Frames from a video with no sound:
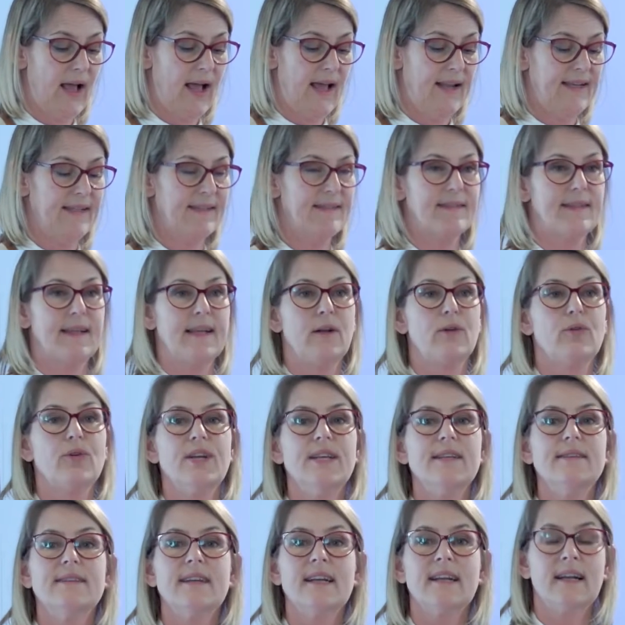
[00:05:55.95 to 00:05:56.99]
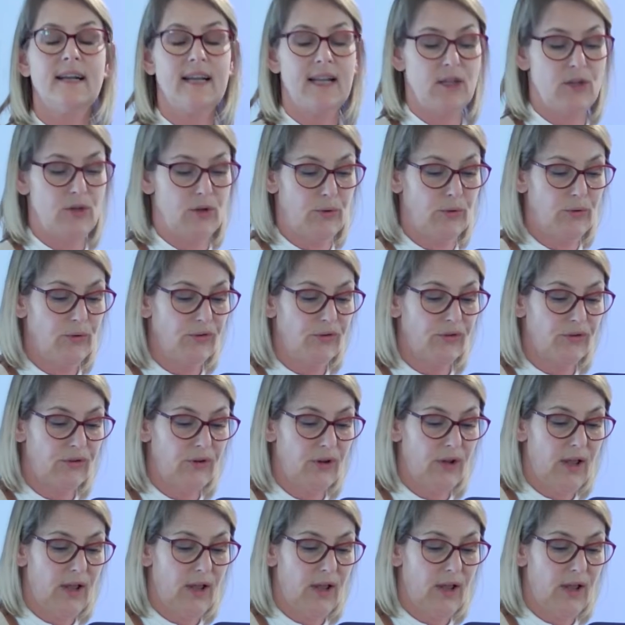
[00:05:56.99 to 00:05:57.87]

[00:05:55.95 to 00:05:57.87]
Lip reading: and it's increasingly used